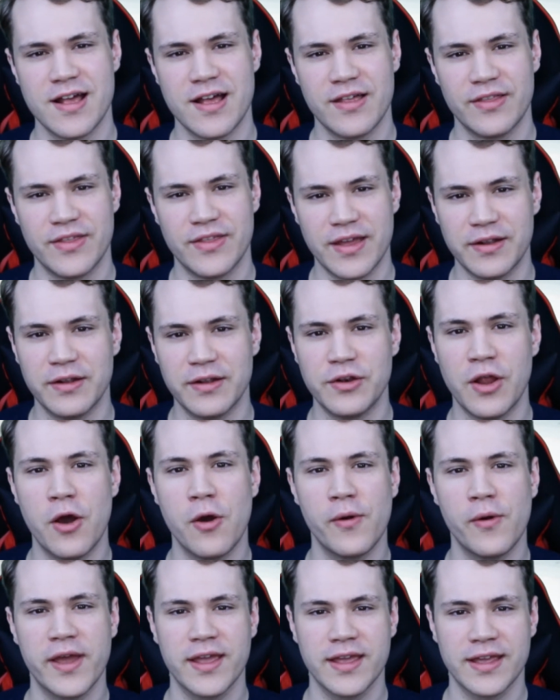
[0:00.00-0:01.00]
that
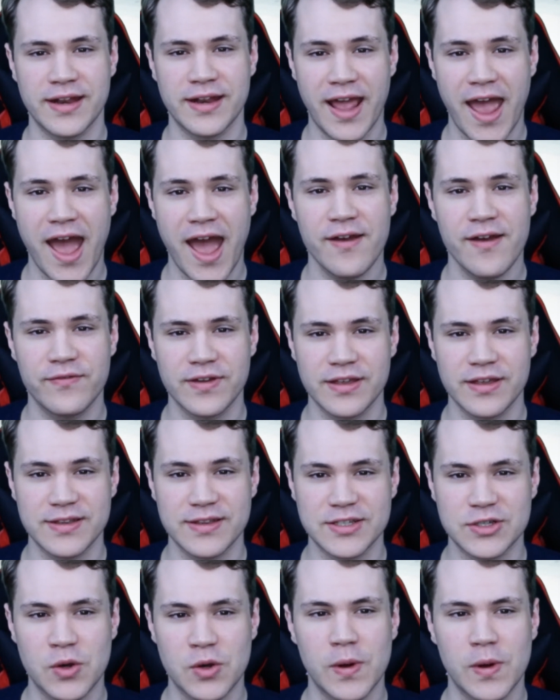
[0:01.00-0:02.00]
knowing and having
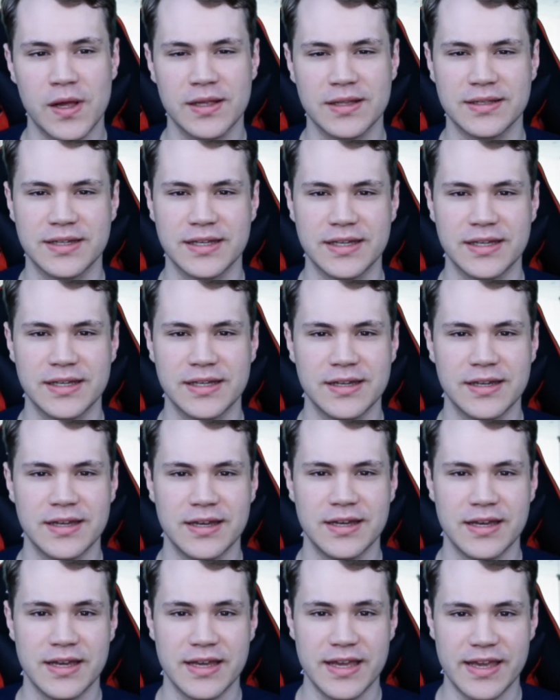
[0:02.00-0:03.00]
this quality
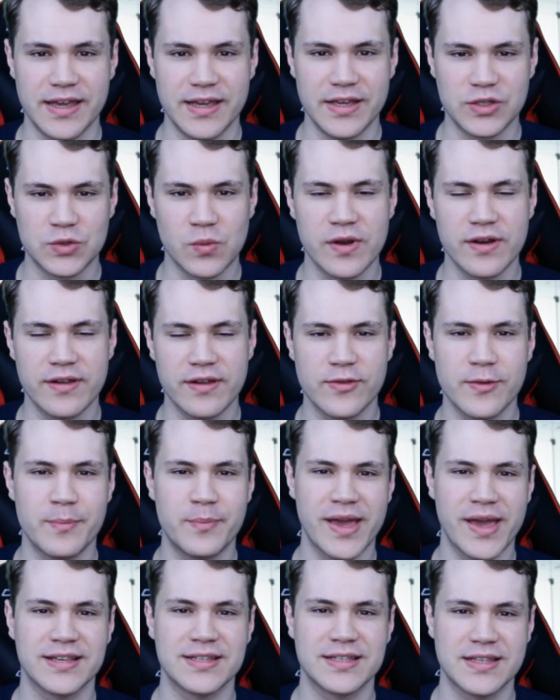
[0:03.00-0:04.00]
is one of the
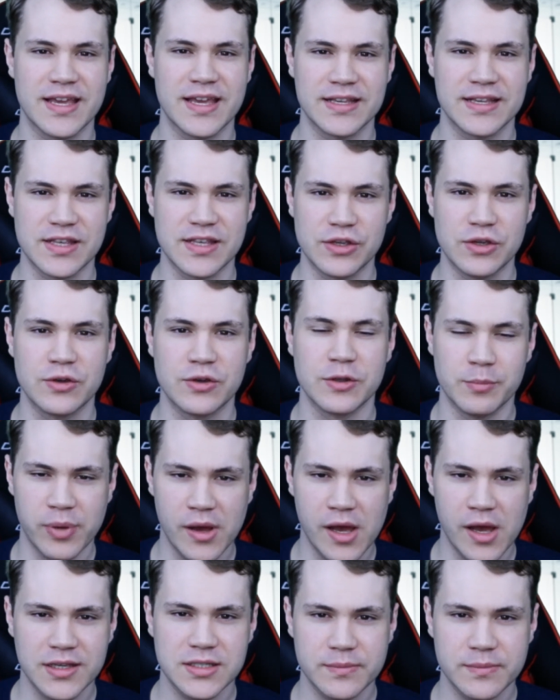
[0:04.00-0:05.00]
best things that you could
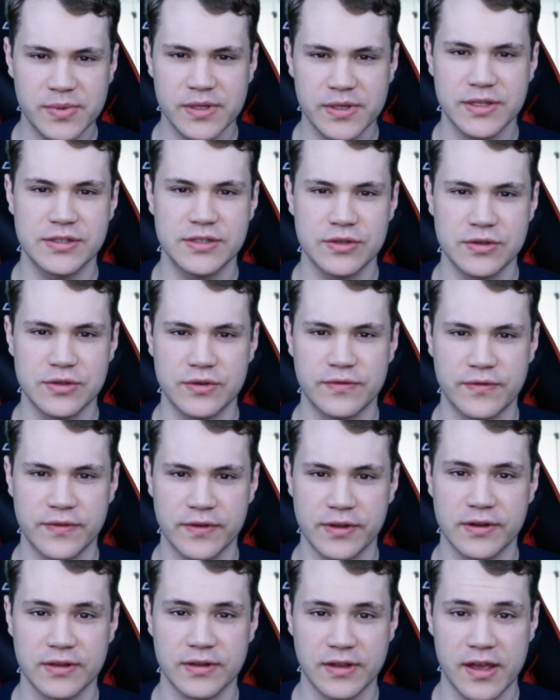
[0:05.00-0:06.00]
possibly do
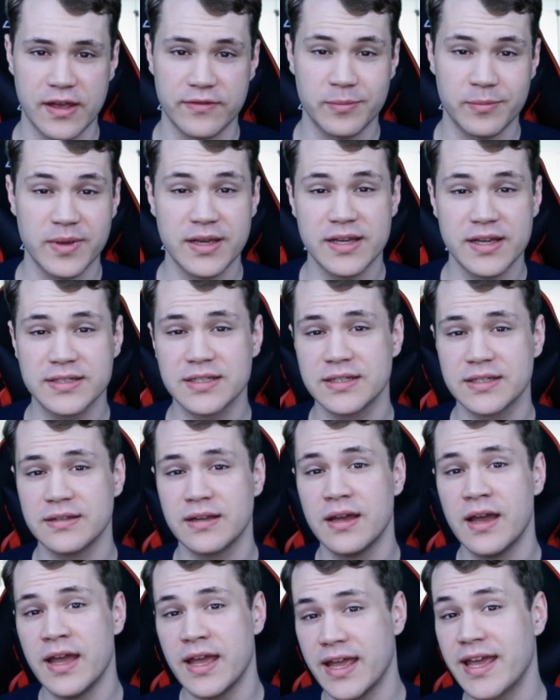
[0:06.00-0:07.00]
for your life, because it
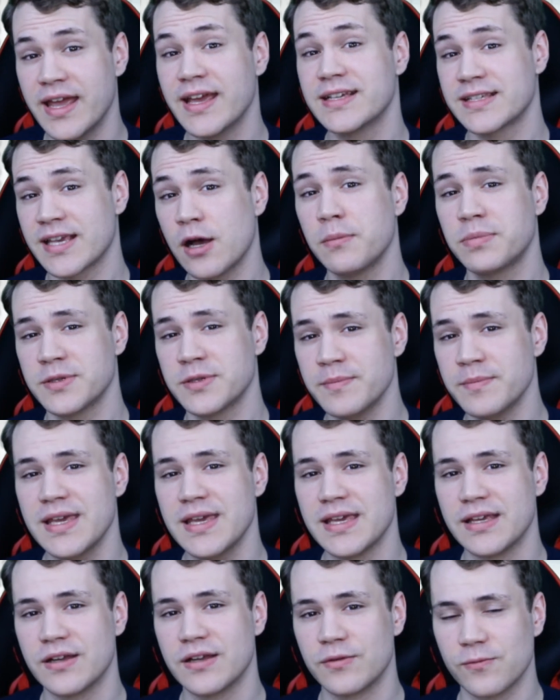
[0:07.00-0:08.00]
It has helped
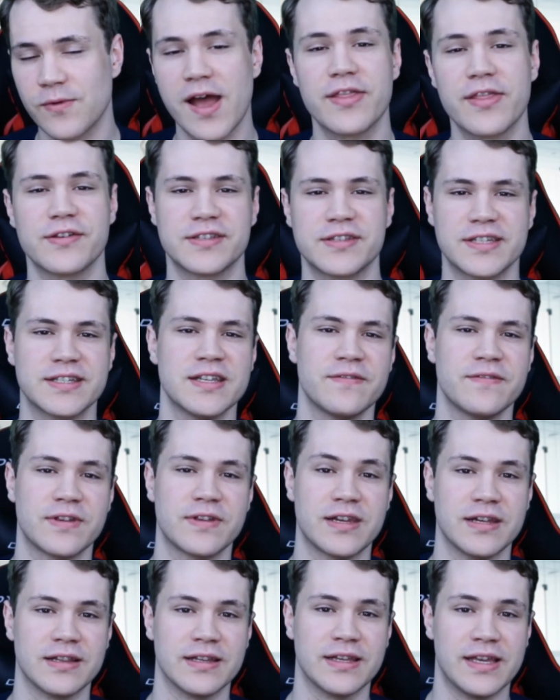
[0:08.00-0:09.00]
me rather
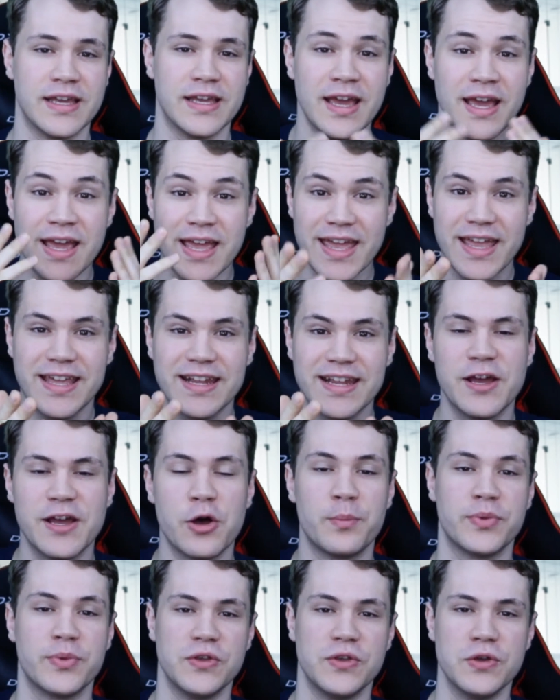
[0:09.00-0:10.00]
significantly. It can
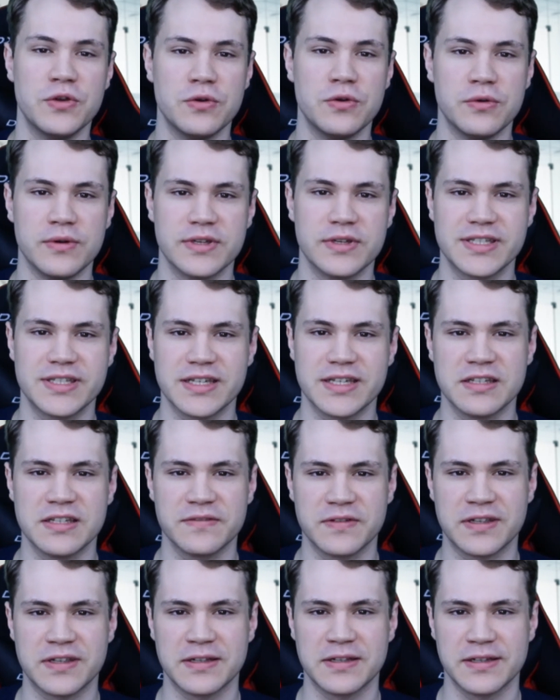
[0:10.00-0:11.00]
help you
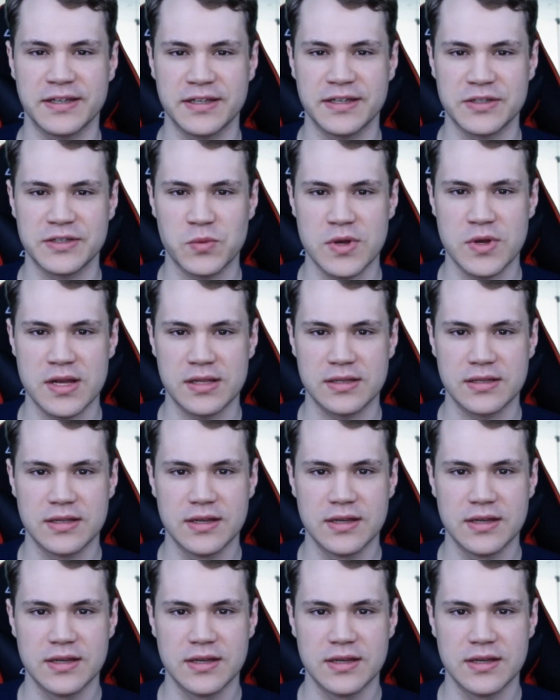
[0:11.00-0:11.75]
significantly as well.